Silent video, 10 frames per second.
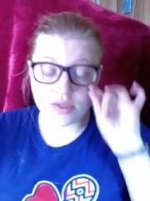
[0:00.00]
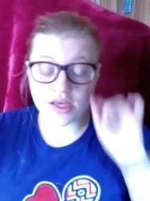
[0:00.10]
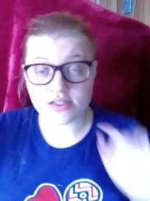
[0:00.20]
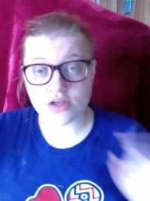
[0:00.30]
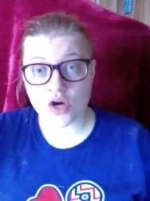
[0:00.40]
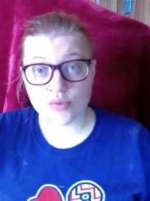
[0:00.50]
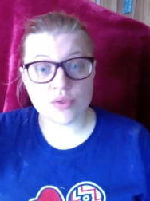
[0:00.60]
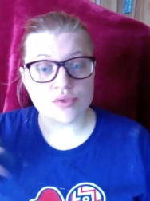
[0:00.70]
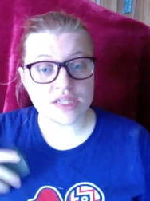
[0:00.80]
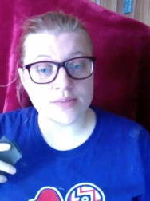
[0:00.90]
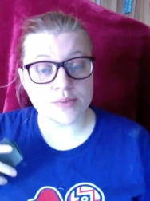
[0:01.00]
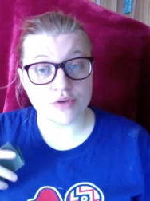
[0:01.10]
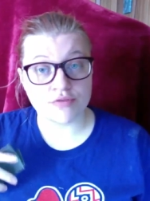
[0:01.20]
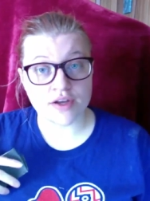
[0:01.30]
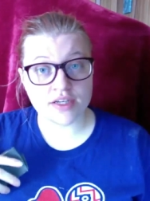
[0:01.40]
because art
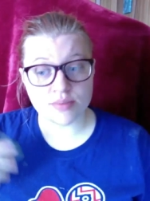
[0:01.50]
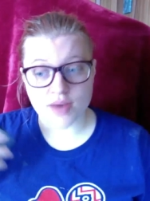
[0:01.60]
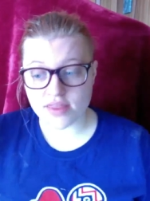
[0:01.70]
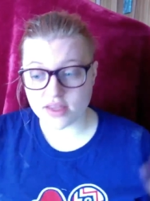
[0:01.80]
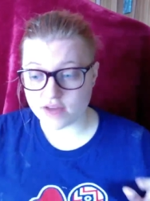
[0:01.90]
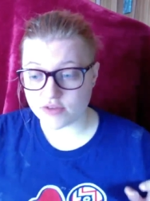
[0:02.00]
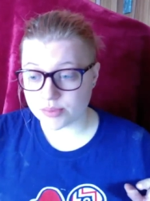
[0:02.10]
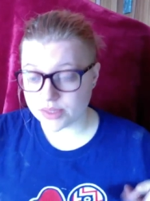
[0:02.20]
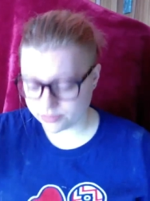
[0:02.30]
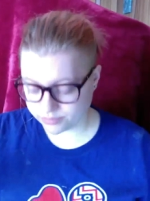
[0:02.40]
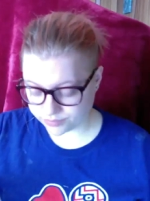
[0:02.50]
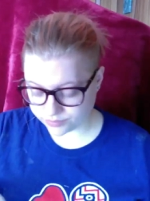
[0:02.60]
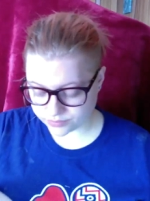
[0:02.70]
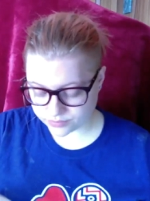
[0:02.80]
museums are funded by the government,